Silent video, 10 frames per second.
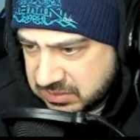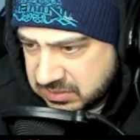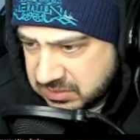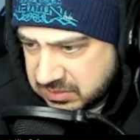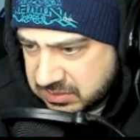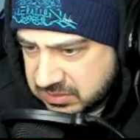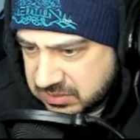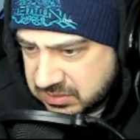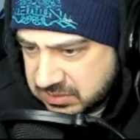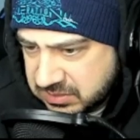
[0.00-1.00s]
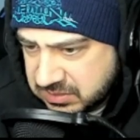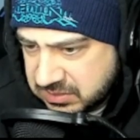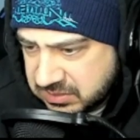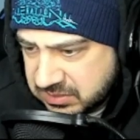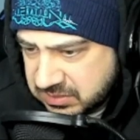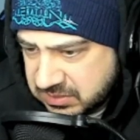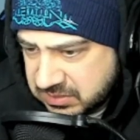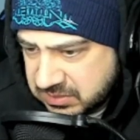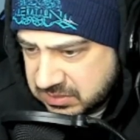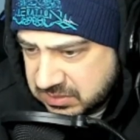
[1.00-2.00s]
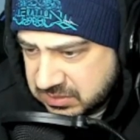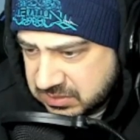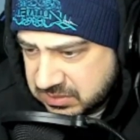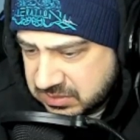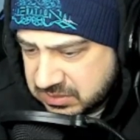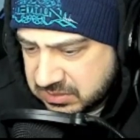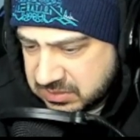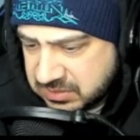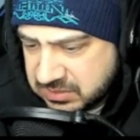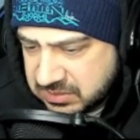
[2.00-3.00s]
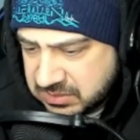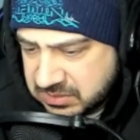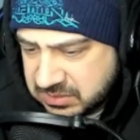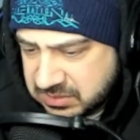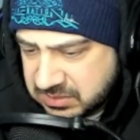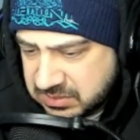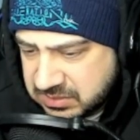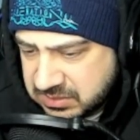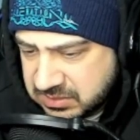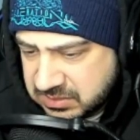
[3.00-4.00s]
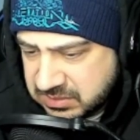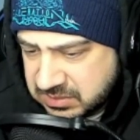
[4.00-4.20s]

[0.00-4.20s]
(silent)